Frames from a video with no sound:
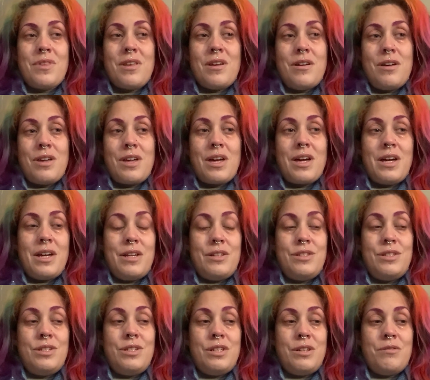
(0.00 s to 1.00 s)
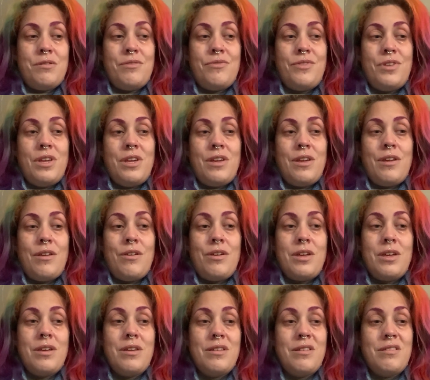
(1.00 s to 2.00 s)
okay to do a few,
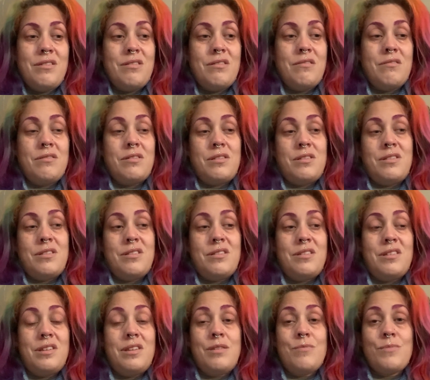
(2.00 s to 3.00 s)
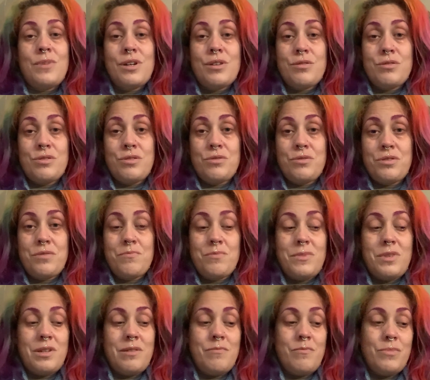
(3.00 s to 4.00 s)
I don't know, emails or
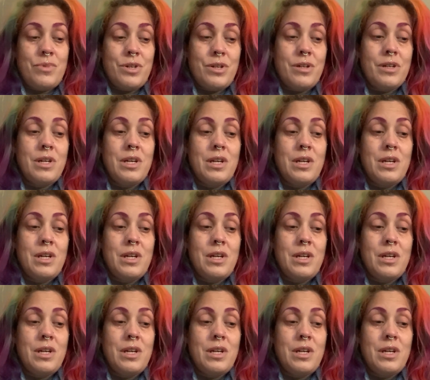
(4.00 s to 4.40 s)
something. But